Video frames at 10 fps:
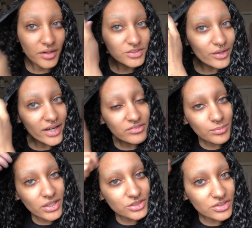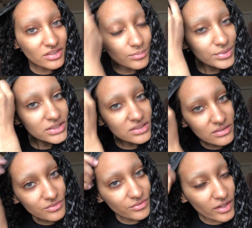so I have to make sure that the pieces in the
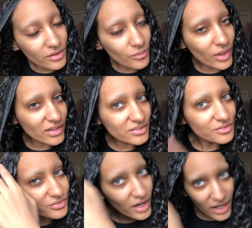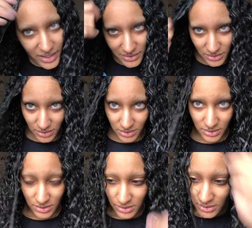front are well defined
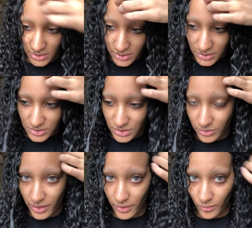so that